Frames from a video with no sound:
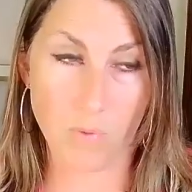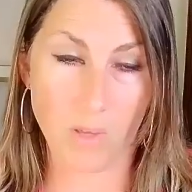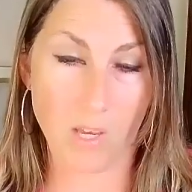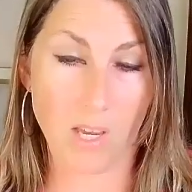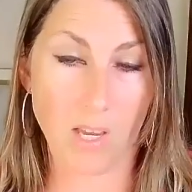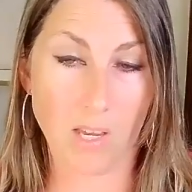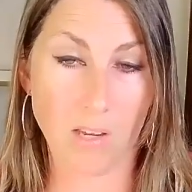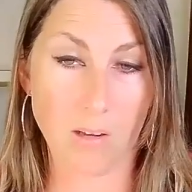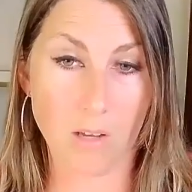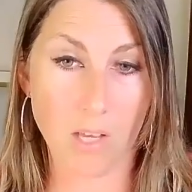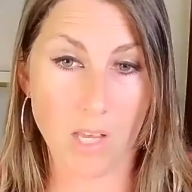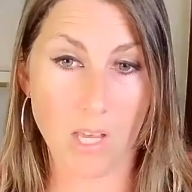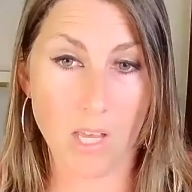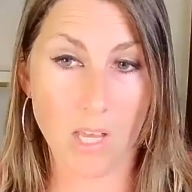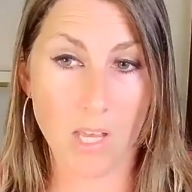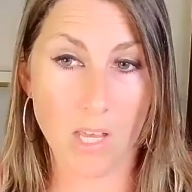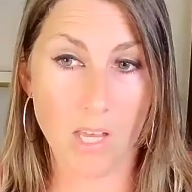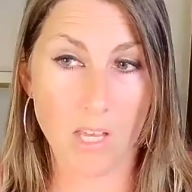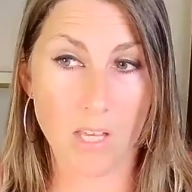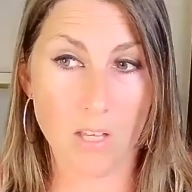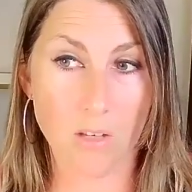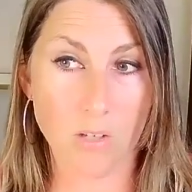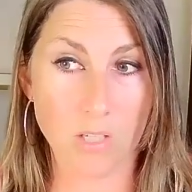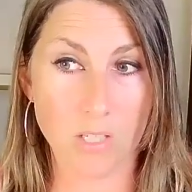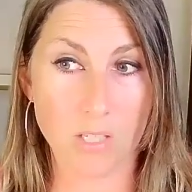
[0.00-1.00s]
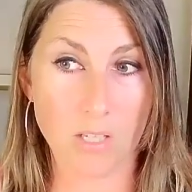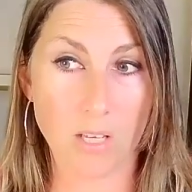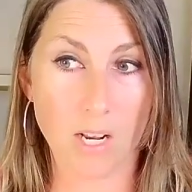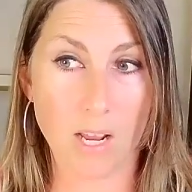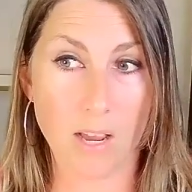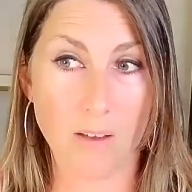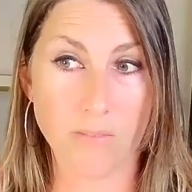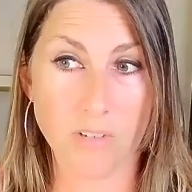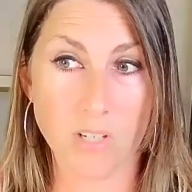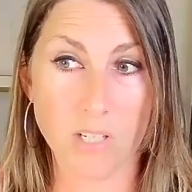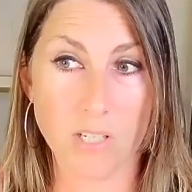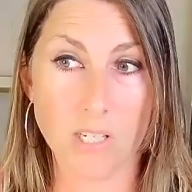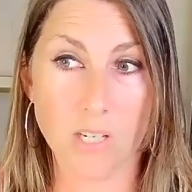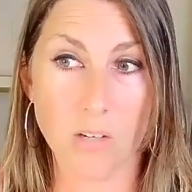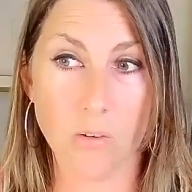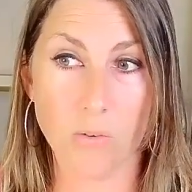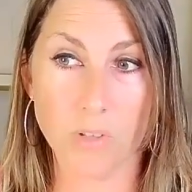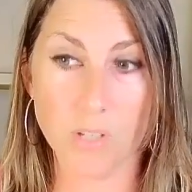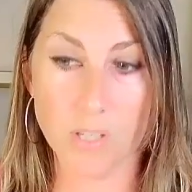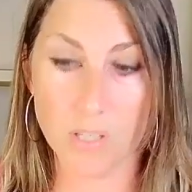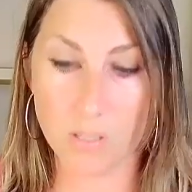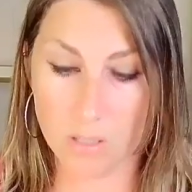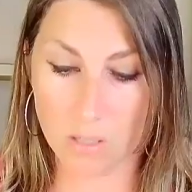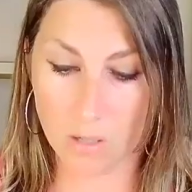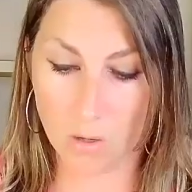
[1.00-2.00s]
Like, he's going to have to deal
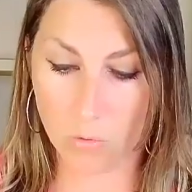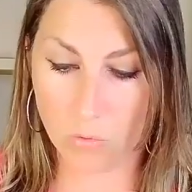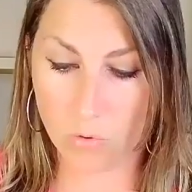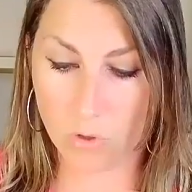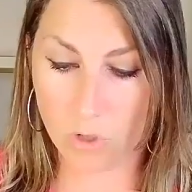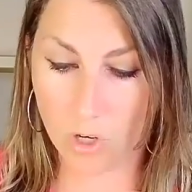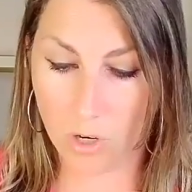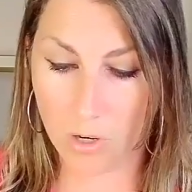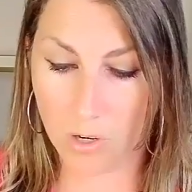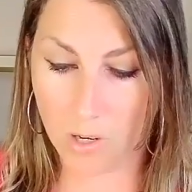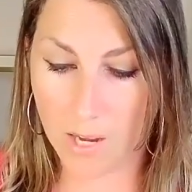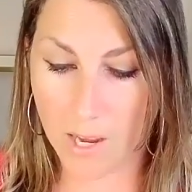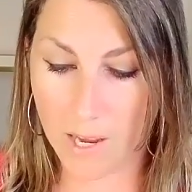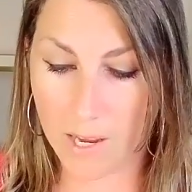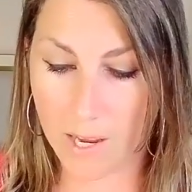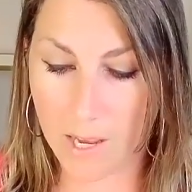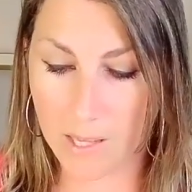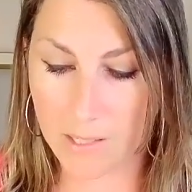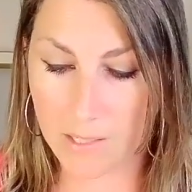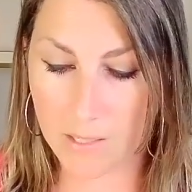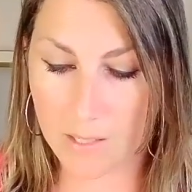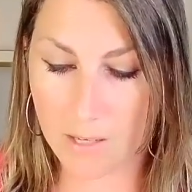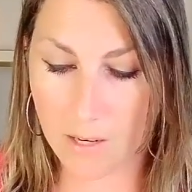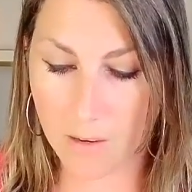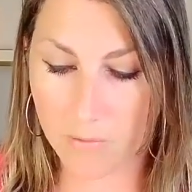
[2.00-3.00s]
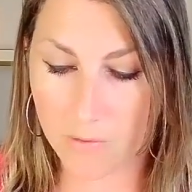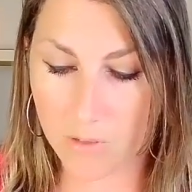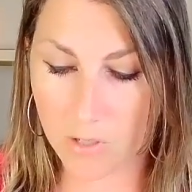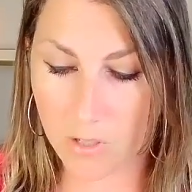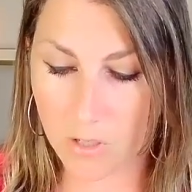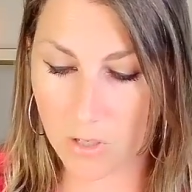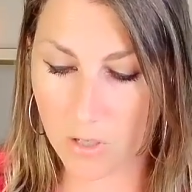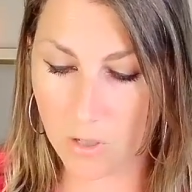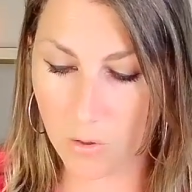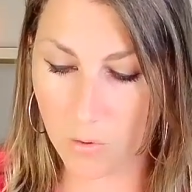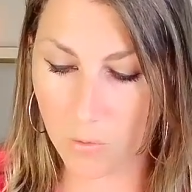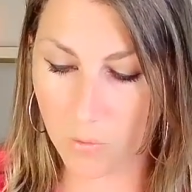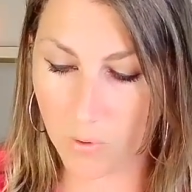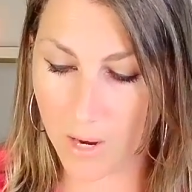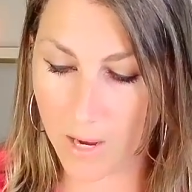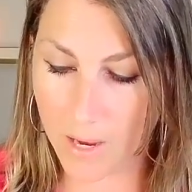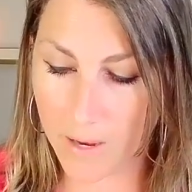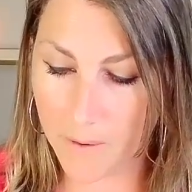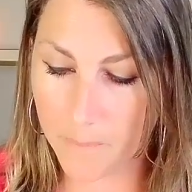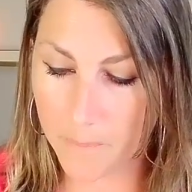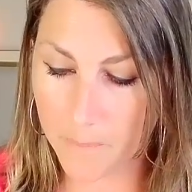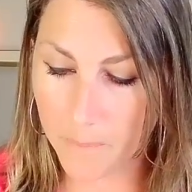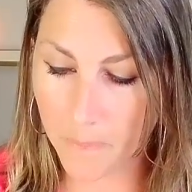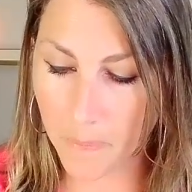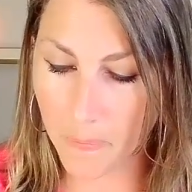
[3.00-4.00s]
with his own junk. I got stuff to do.
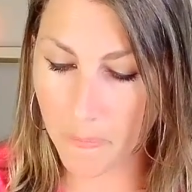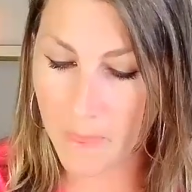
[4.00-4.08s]
Right.